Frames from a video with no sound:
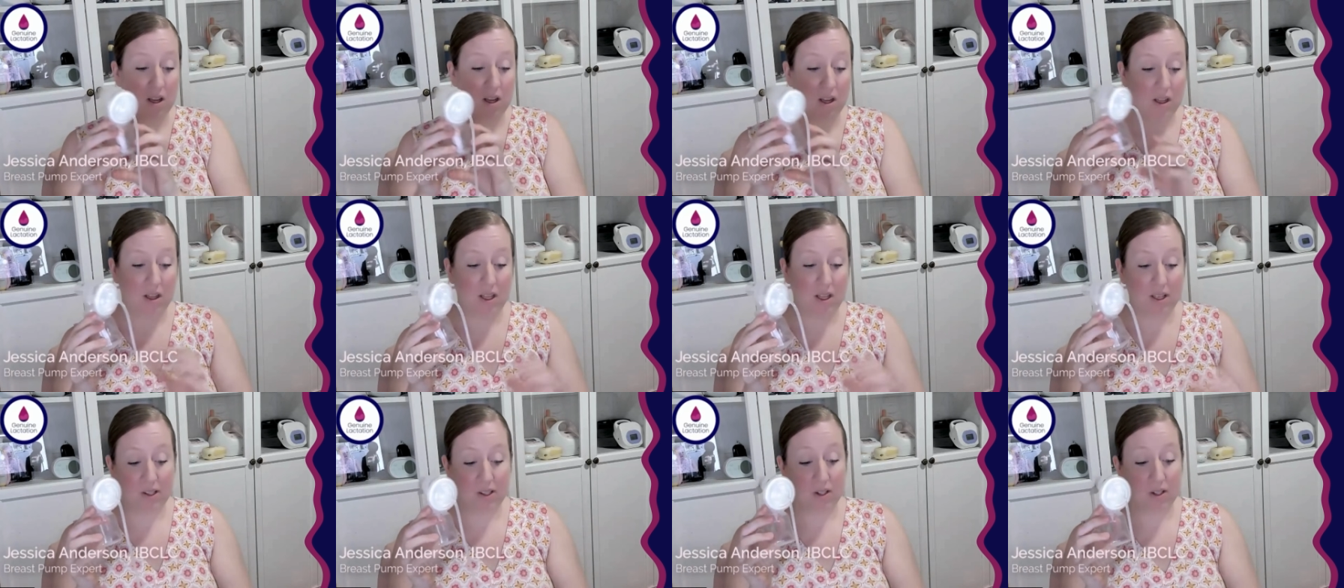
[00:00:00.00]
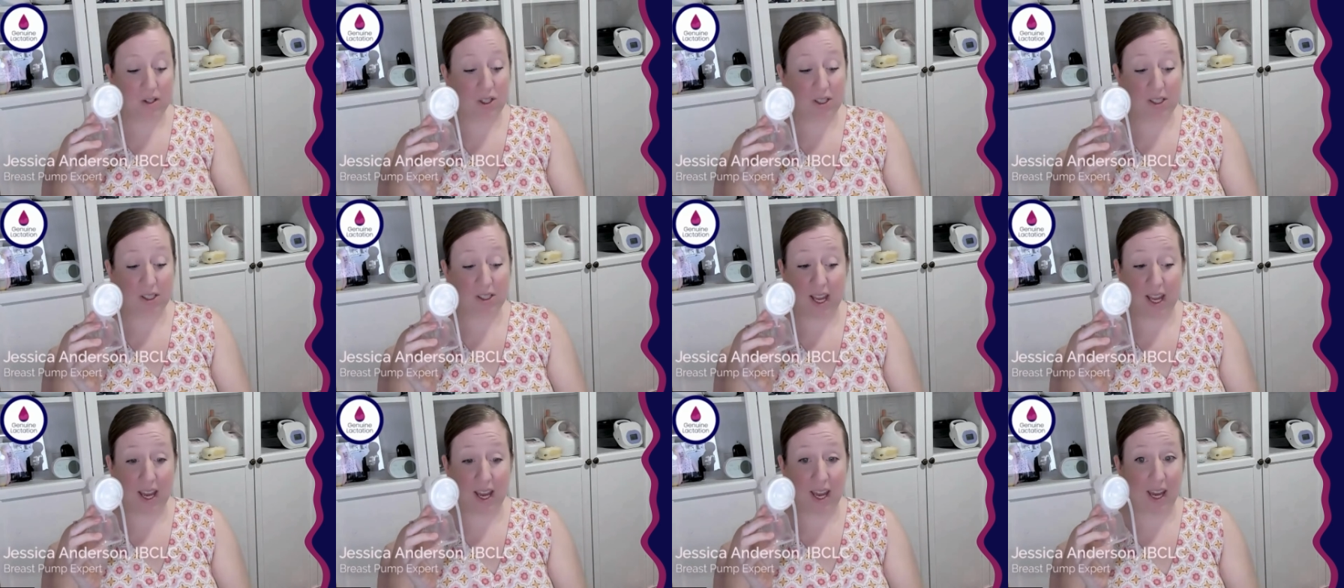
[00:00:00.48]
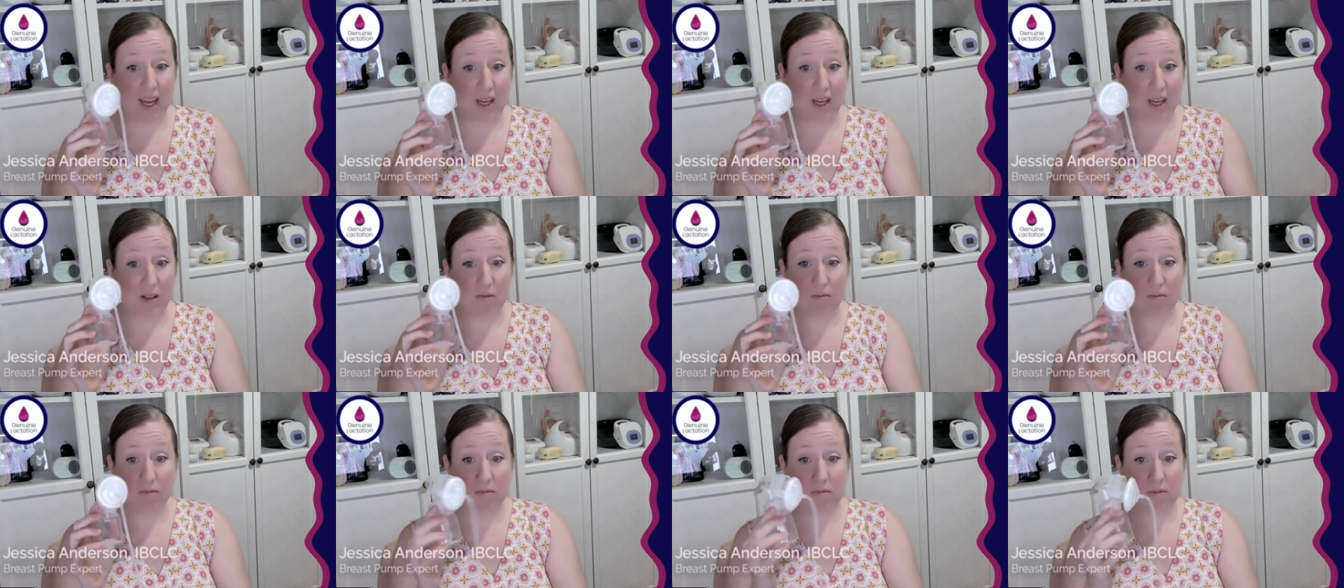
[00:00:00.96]
this is just
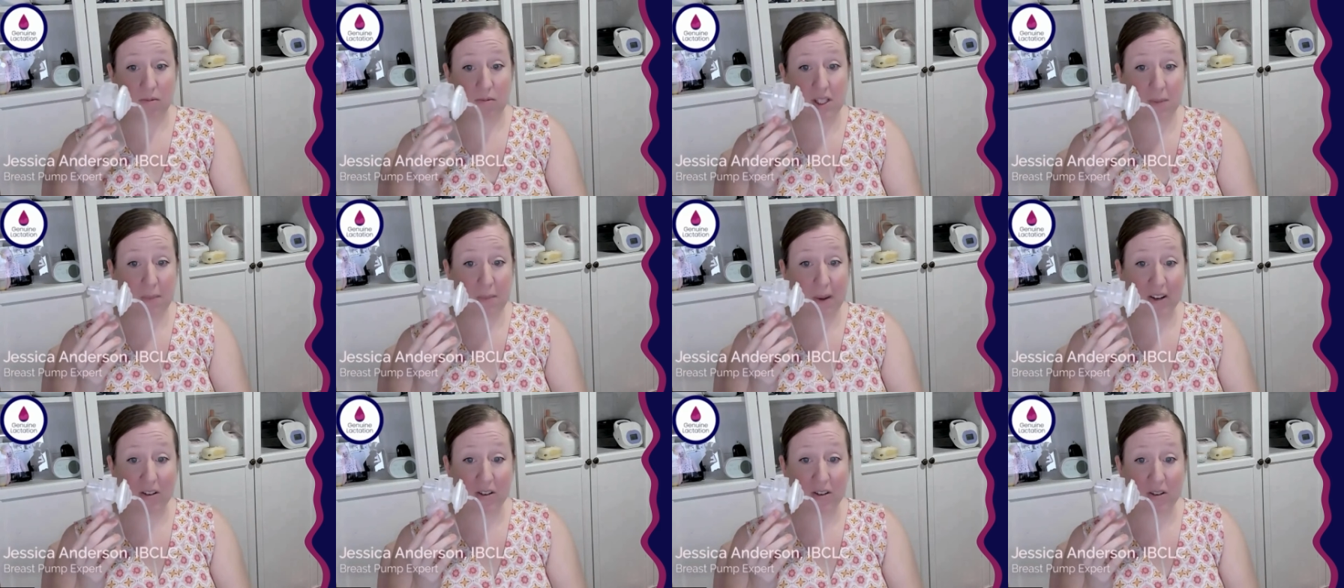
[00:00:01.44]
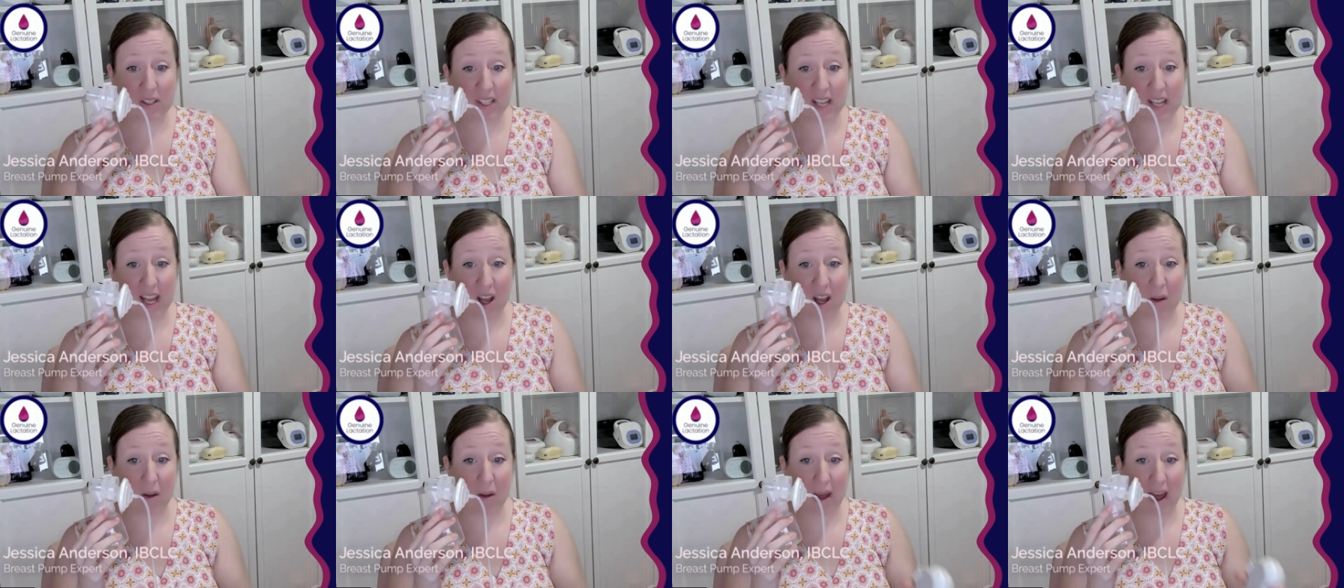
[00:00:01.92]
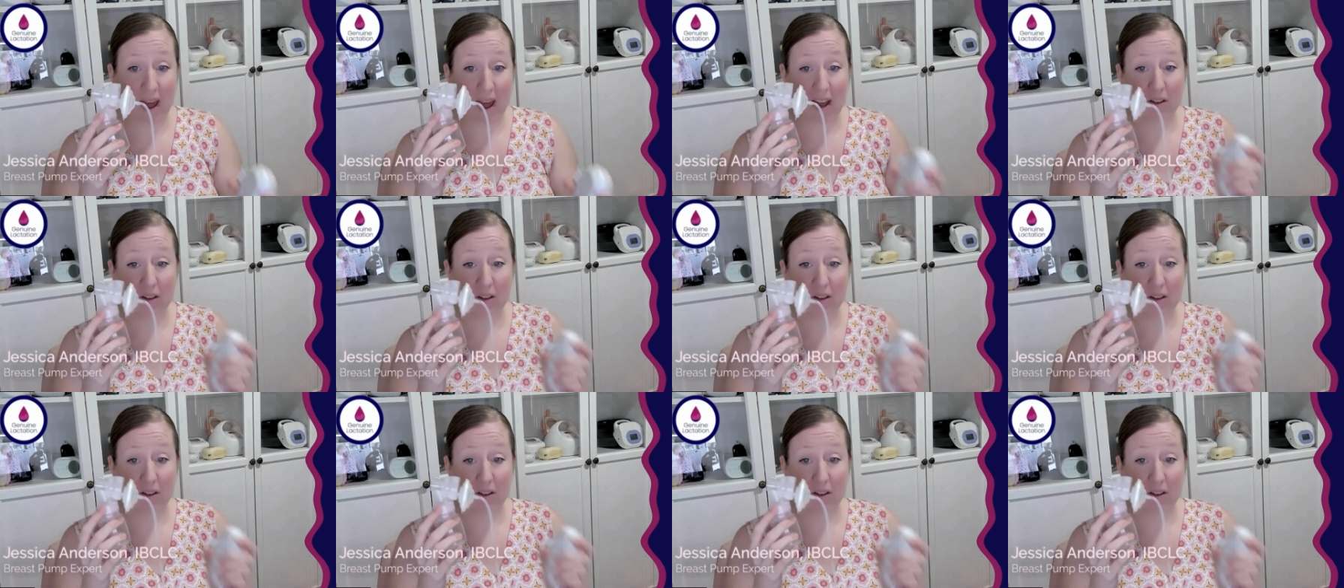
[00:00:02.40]
a Spectra style